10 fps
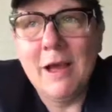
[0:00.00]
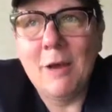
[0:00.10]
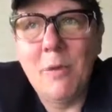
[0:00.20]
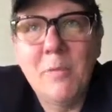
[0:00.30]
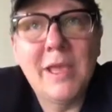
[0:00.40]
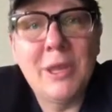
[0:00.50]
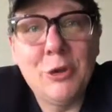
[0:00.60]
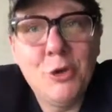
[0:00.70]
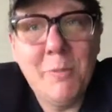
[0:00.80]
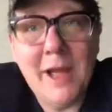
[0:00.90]
when we get
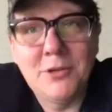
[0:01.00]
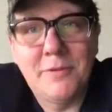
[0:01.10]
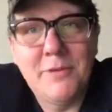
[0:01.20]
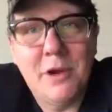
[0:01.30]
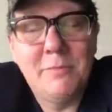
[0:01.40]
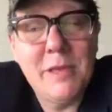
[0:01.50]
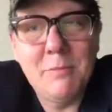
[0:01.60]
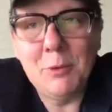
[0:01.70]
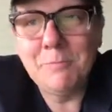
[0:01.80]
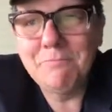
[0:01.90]
a new batch of young
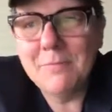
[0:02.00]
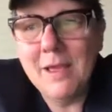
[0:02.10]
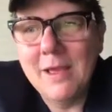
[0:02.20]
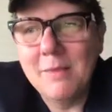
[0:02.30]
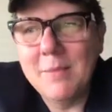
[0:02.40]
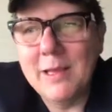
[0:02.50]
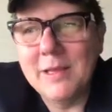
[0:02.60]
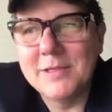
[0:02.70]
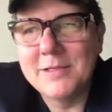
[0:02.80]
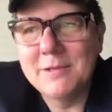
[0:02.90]
people,
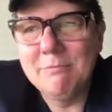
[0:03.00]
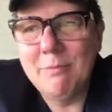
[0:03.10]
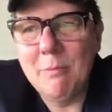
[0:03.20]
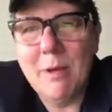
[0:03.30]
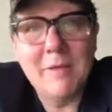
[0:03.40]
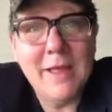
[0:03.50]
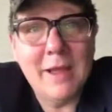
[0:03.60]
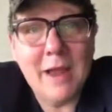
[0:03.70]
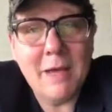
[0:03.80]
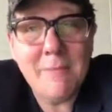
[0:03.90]
because by
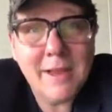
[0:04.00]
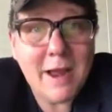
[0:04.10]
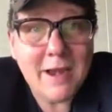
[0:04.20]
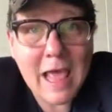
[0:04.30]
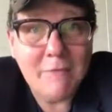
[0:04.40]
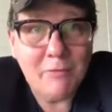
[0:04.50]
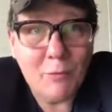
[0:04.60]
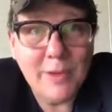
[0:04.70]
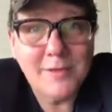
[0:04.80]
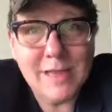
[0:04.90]
then I may not have a
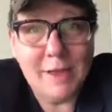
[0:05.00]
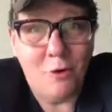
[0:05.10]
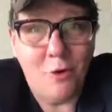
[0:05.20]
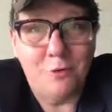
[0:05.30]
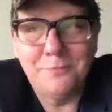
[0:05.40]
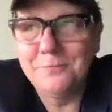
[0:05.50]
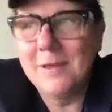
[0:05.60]
voice at all.